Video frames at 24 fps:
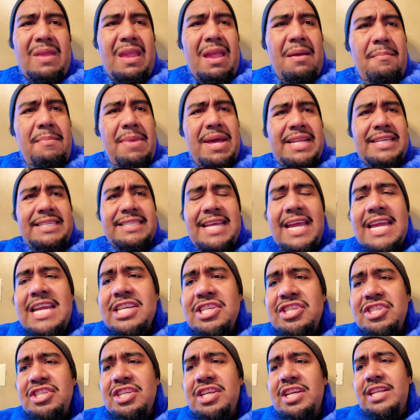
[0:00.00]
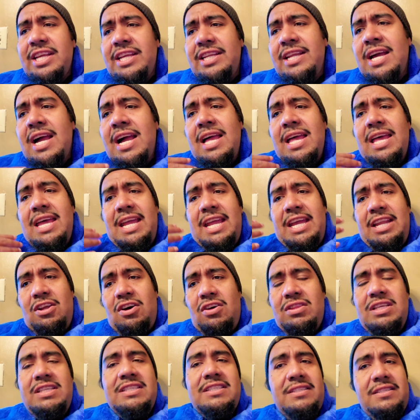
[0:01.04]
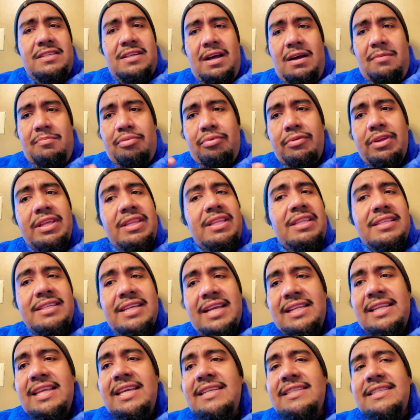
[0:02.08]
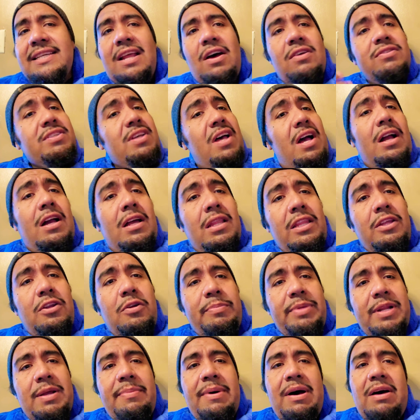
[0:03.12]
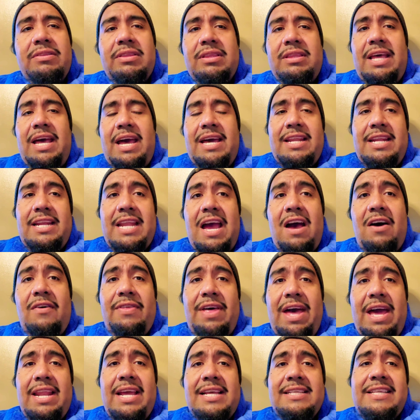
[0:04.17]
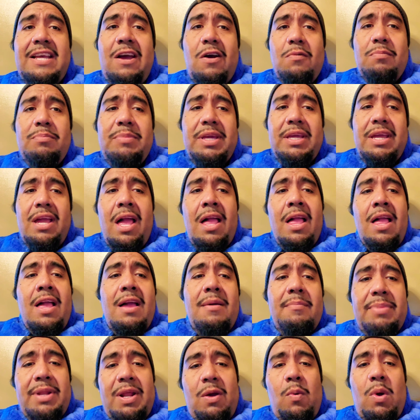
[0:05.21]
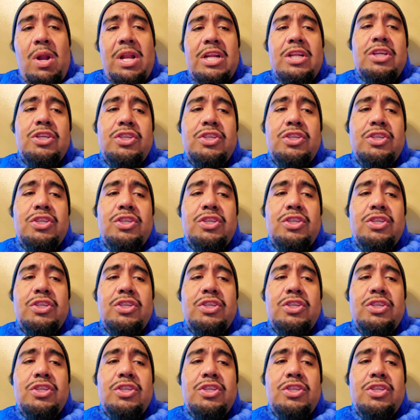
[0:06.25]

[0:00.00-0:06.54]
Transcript: meditation and all these breathing techniques, and I'll talk a little bit about that and how that has helped me. But I wanted to